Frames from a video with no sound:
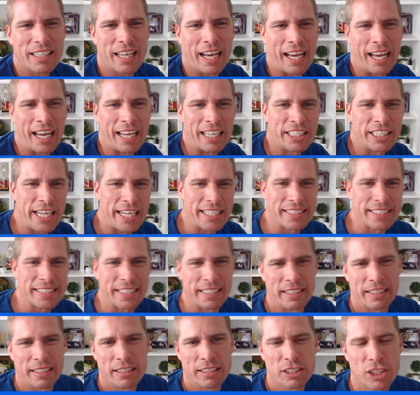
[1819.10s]

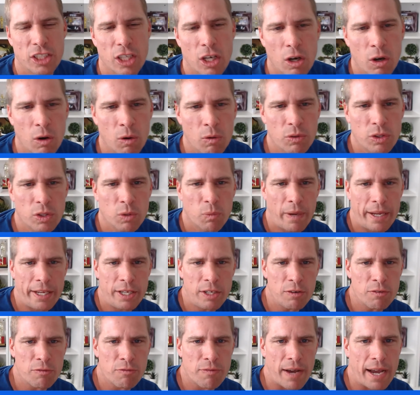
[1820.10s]
Jason, so the way
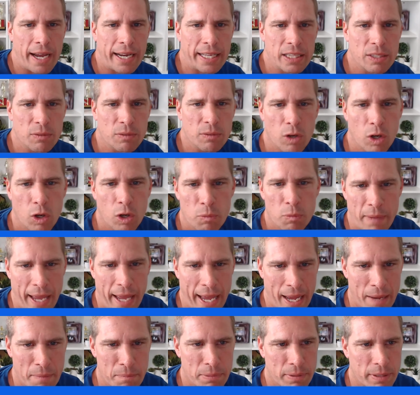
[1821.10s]
you find the
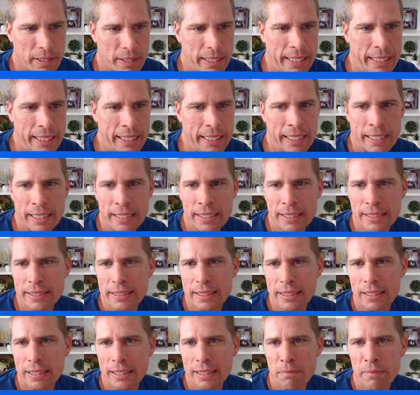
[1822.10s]
roadmap is,
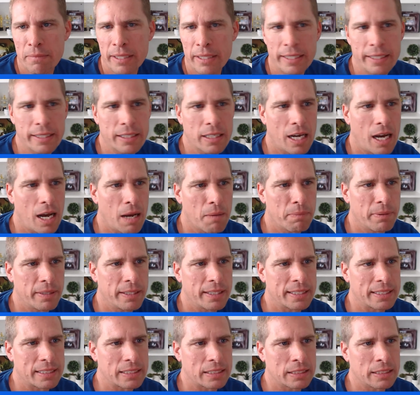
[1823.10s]
let me copy
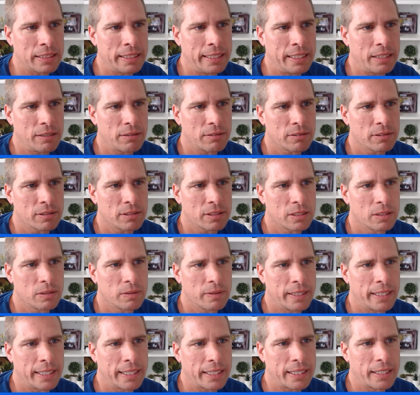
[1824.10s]
this link real
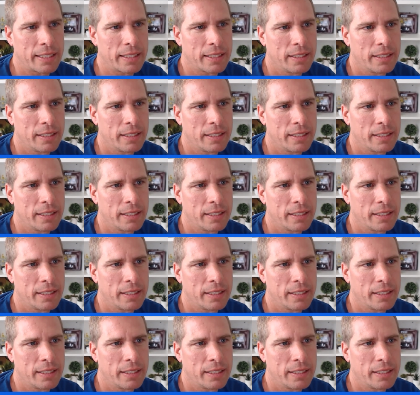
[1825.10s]
quick.